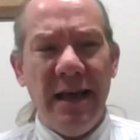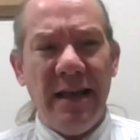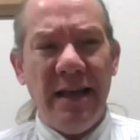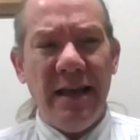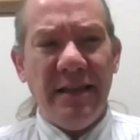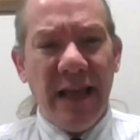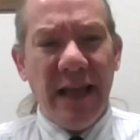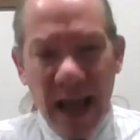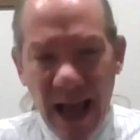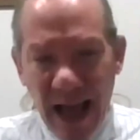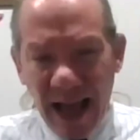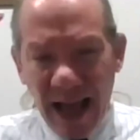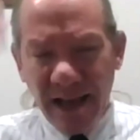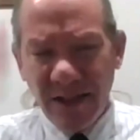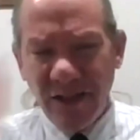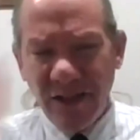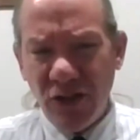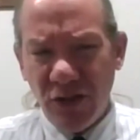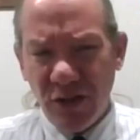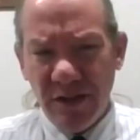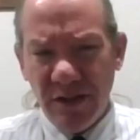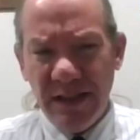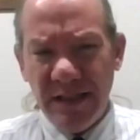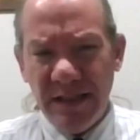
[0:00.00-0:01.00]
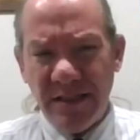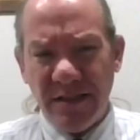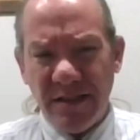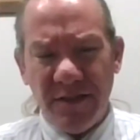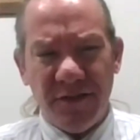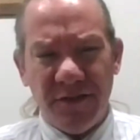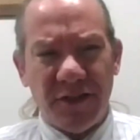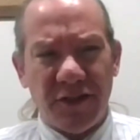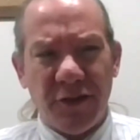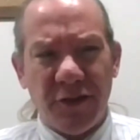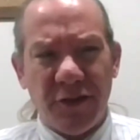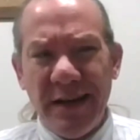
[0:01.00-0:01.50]
and the actual list
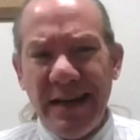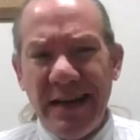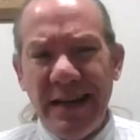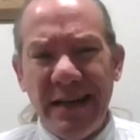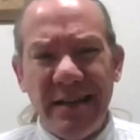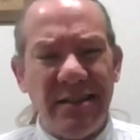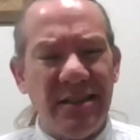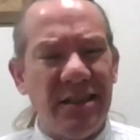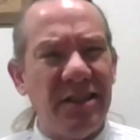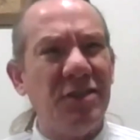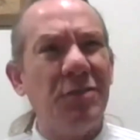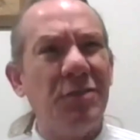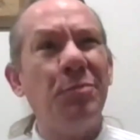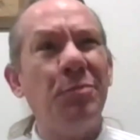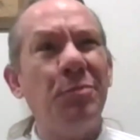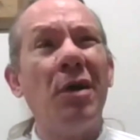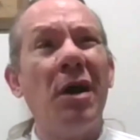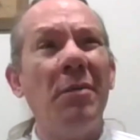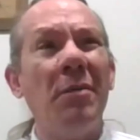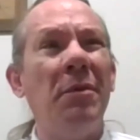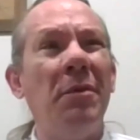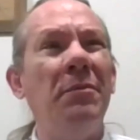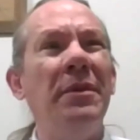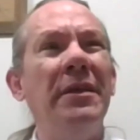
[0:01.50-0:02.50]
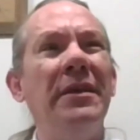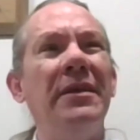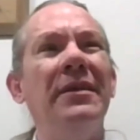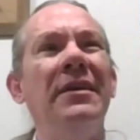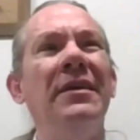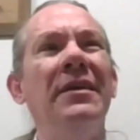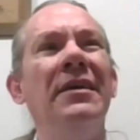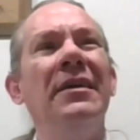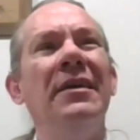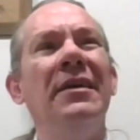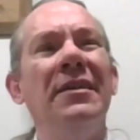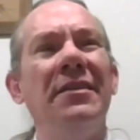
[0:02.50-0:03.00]
of screenings is
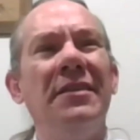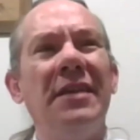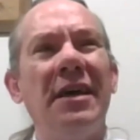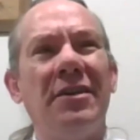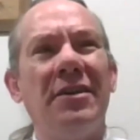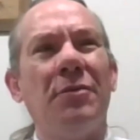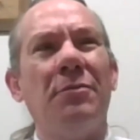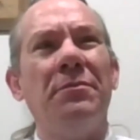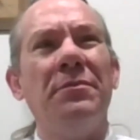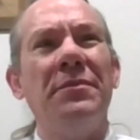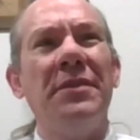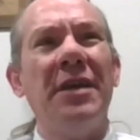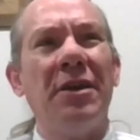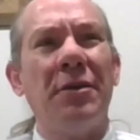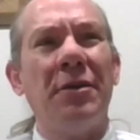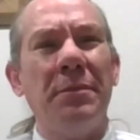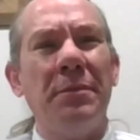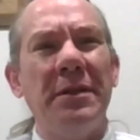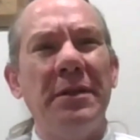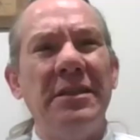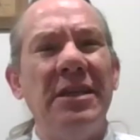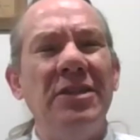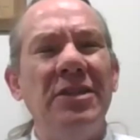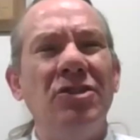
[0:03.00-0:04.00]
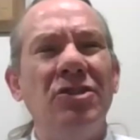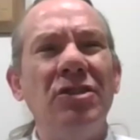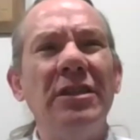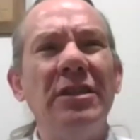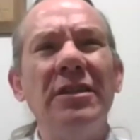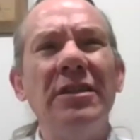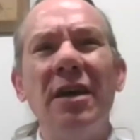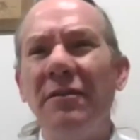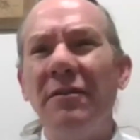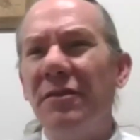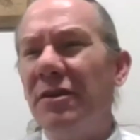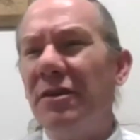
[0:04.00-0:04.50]
probably that are potentially
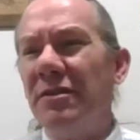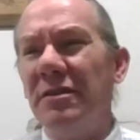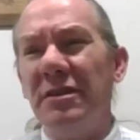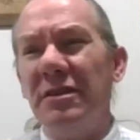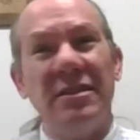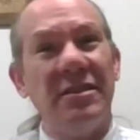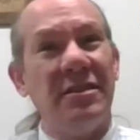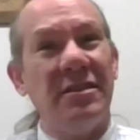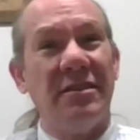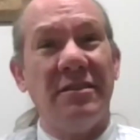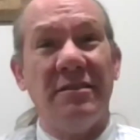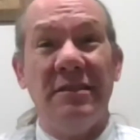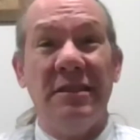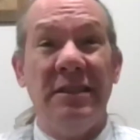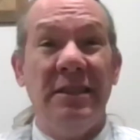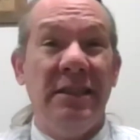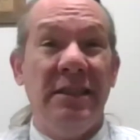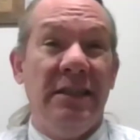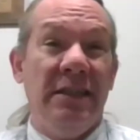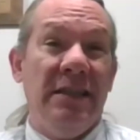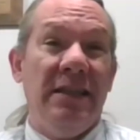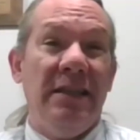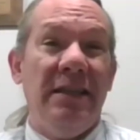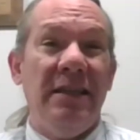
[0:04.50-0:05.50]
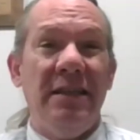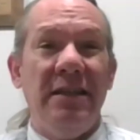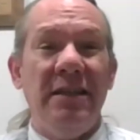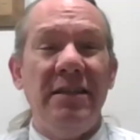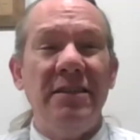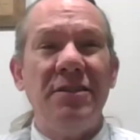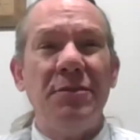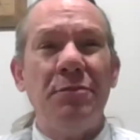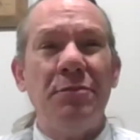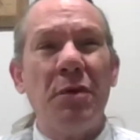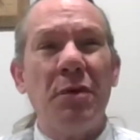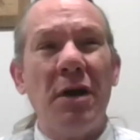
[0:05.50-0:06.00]
covered is
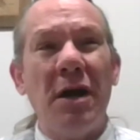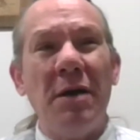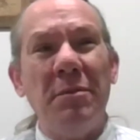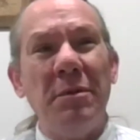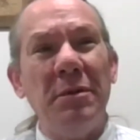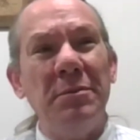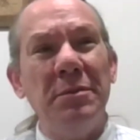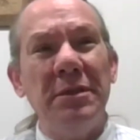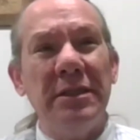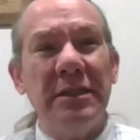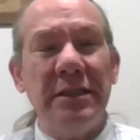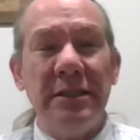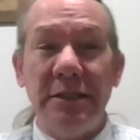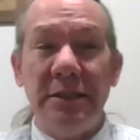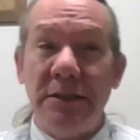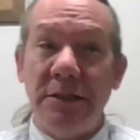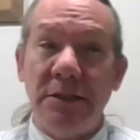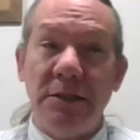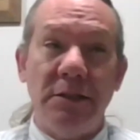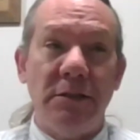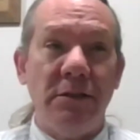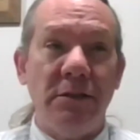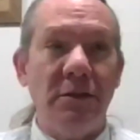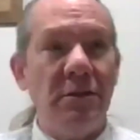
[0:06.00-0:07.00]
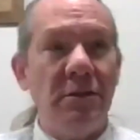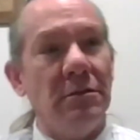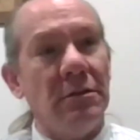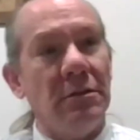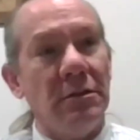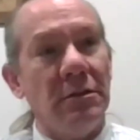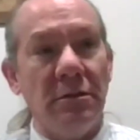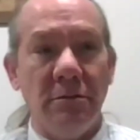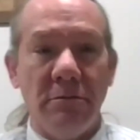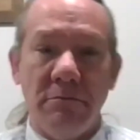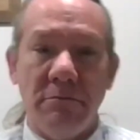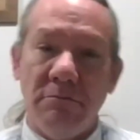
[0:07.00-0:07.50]
it's
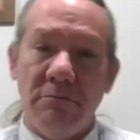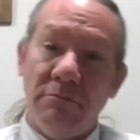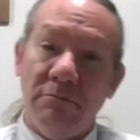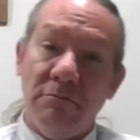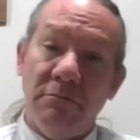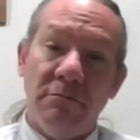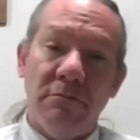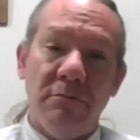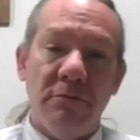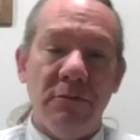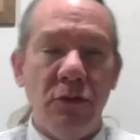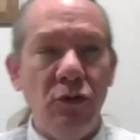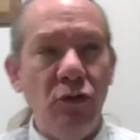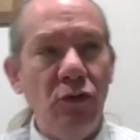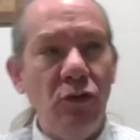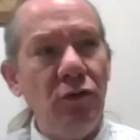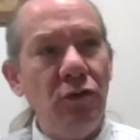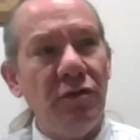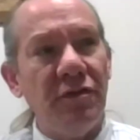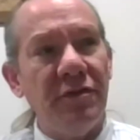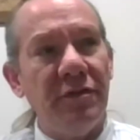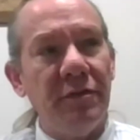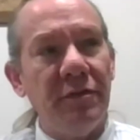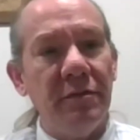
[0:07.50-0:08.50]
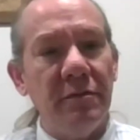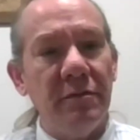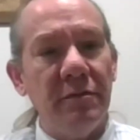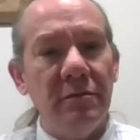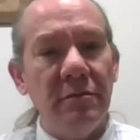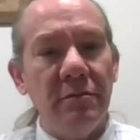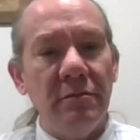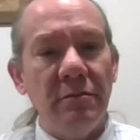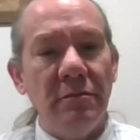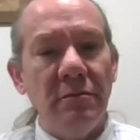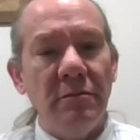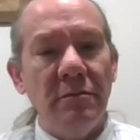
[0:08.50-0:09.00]
probably oof,
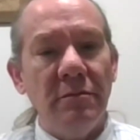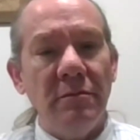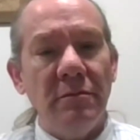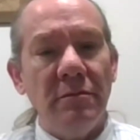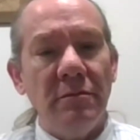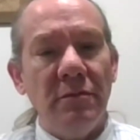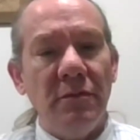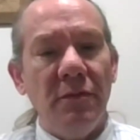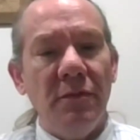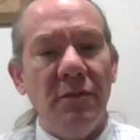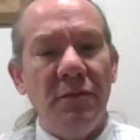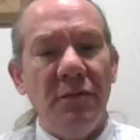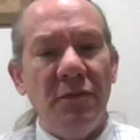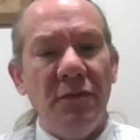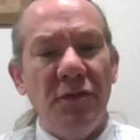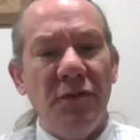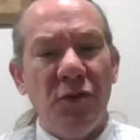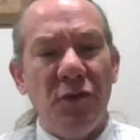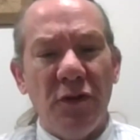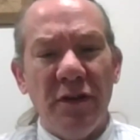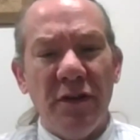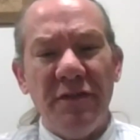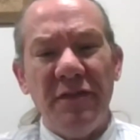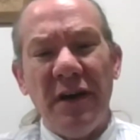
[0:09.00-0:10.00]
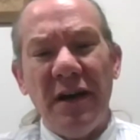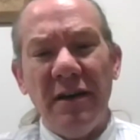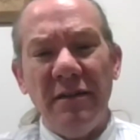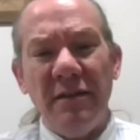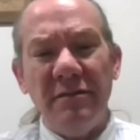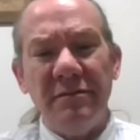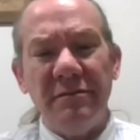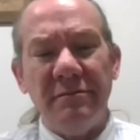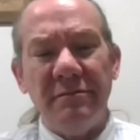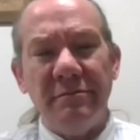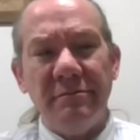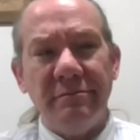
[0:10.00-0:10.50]

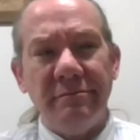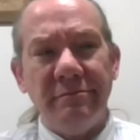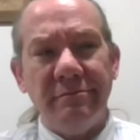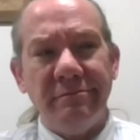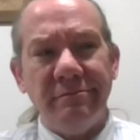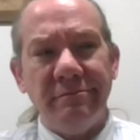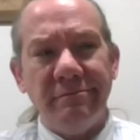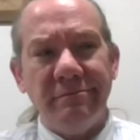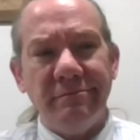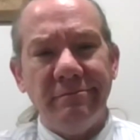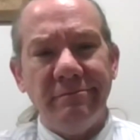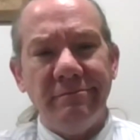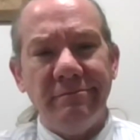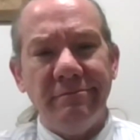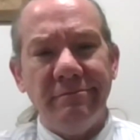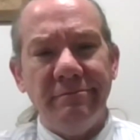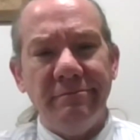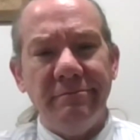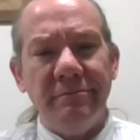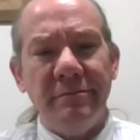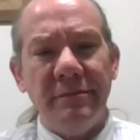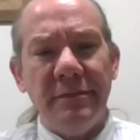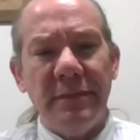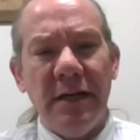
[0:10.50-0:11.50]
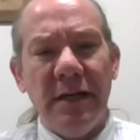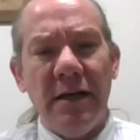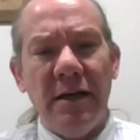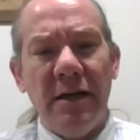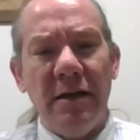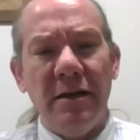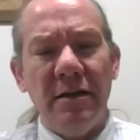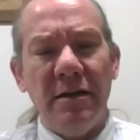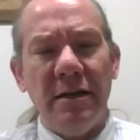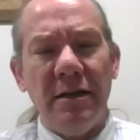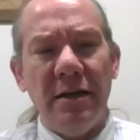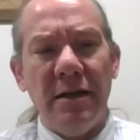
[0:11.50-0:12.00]
35
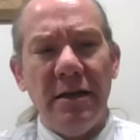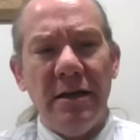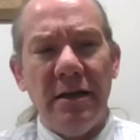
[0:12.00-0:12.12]
uh,